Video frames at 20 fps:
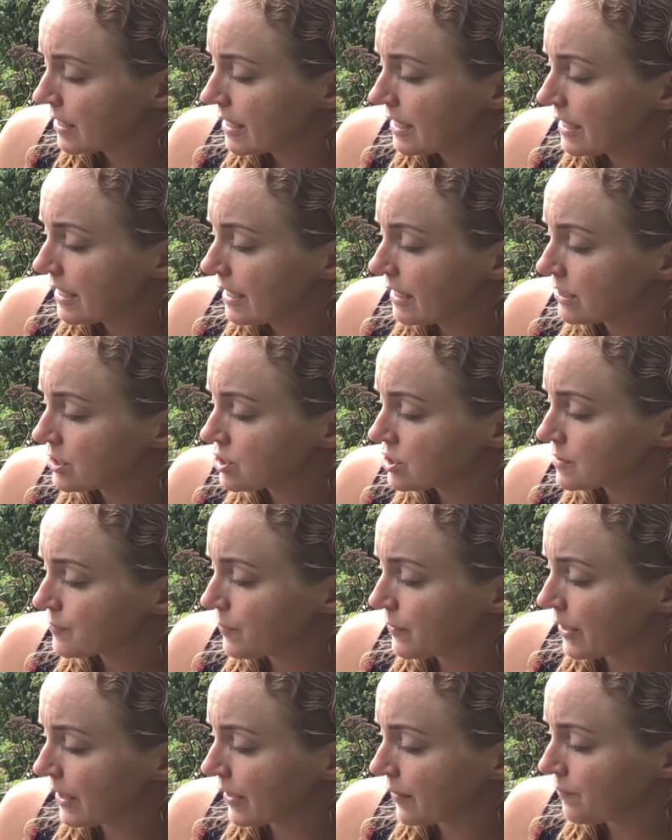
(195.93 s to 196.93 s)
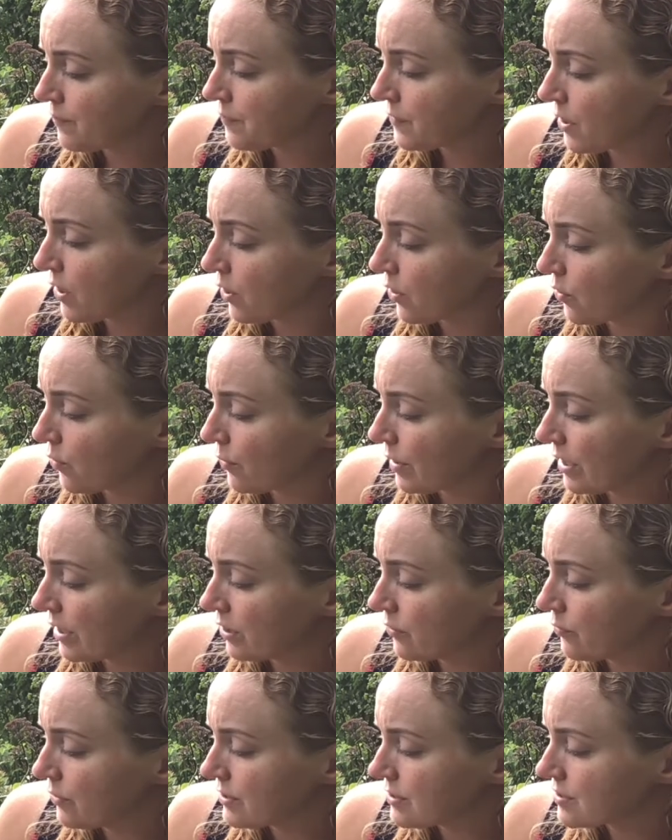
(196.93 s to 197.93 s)
Each spring, a
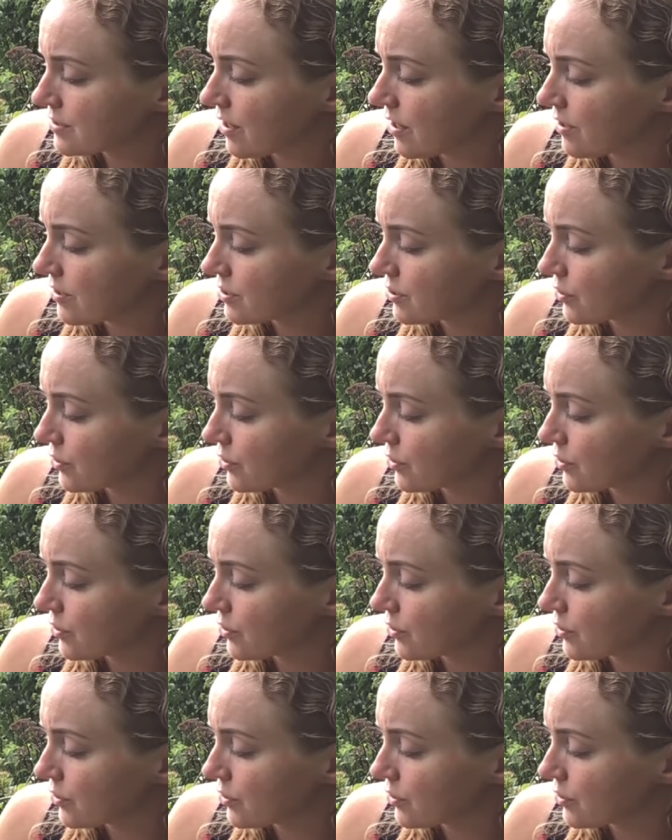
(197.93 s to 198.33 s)
queen will start